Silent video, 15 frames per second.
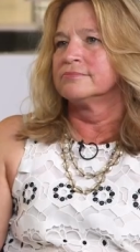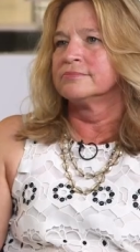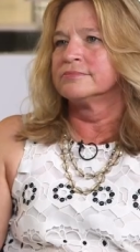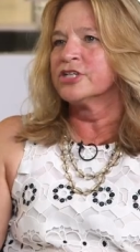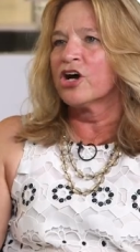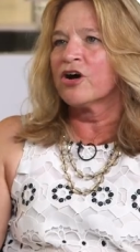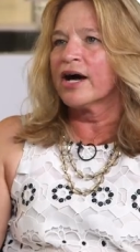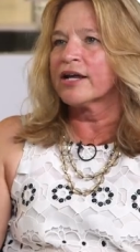
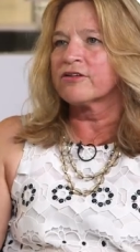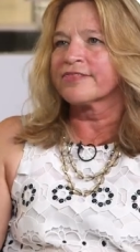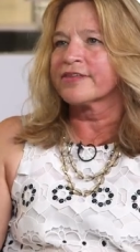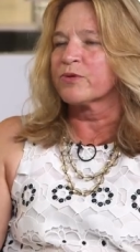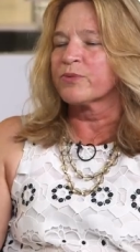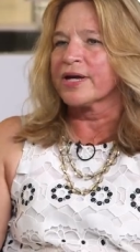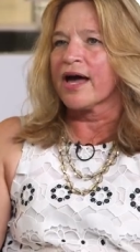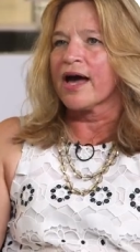No, I don't
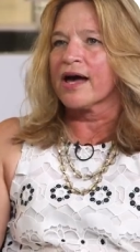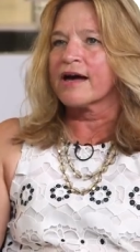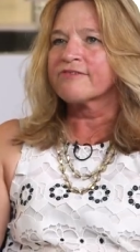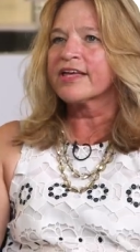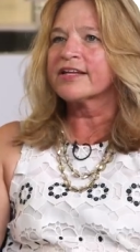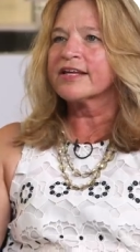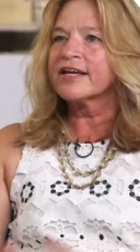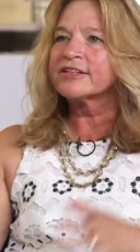think we
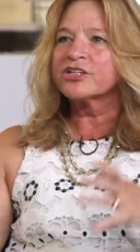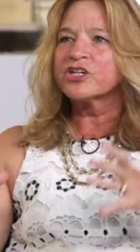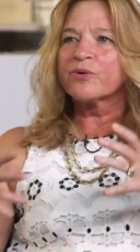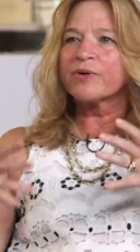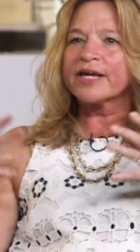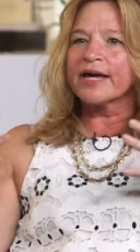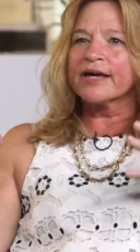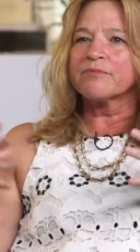have. And, and you
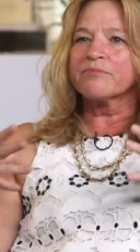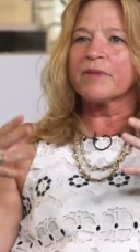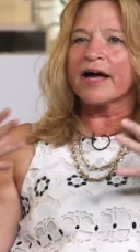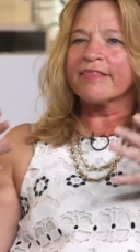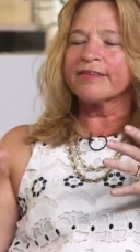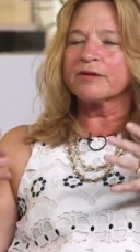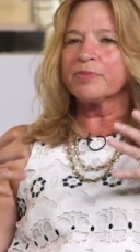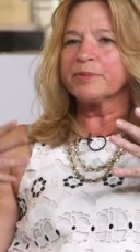know, again,
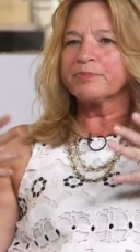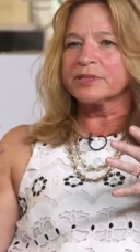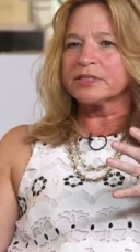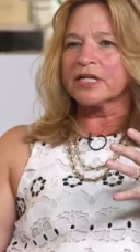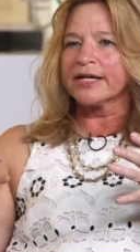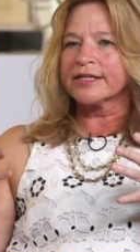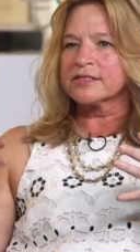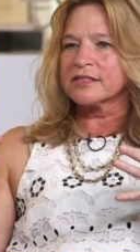I think people
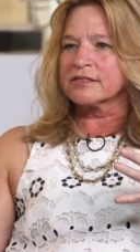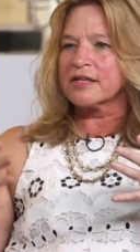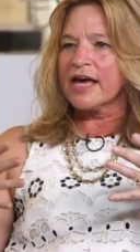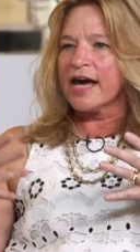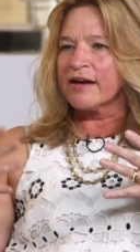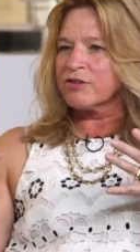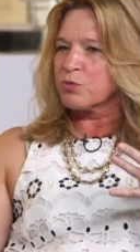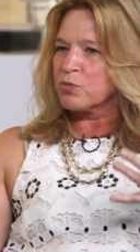like to
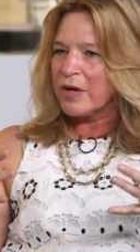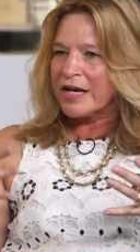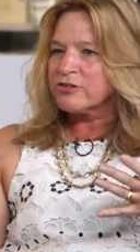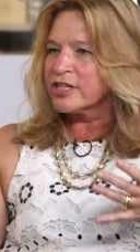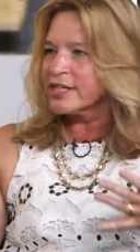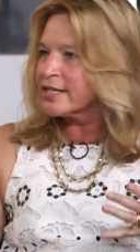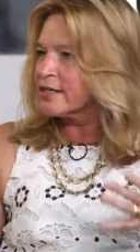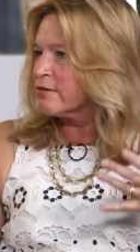have a
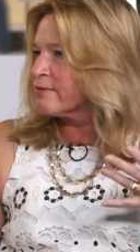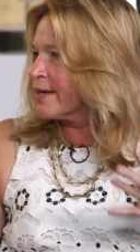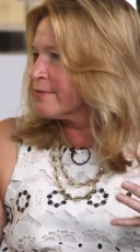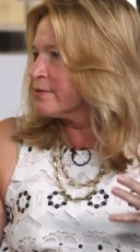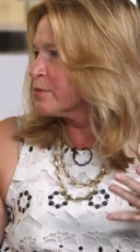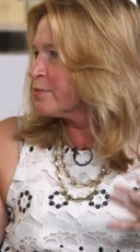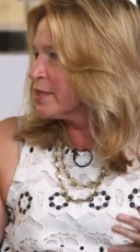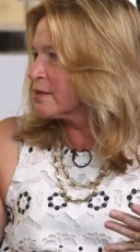rhetoric
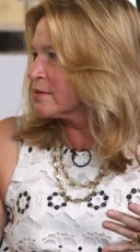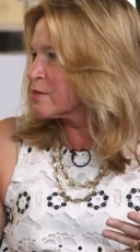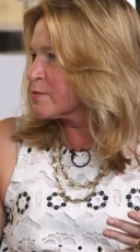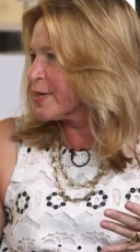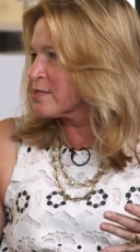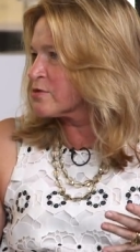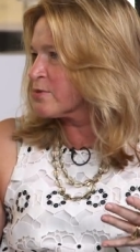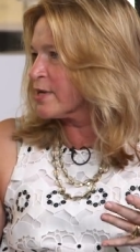around there being a
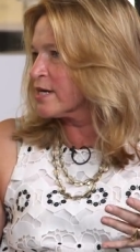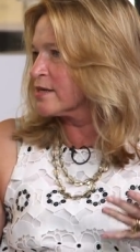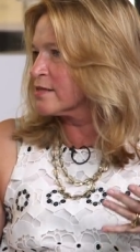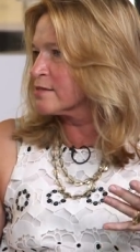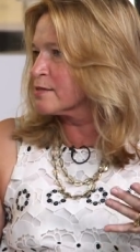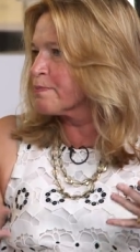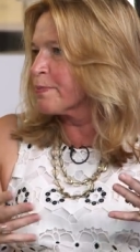space race,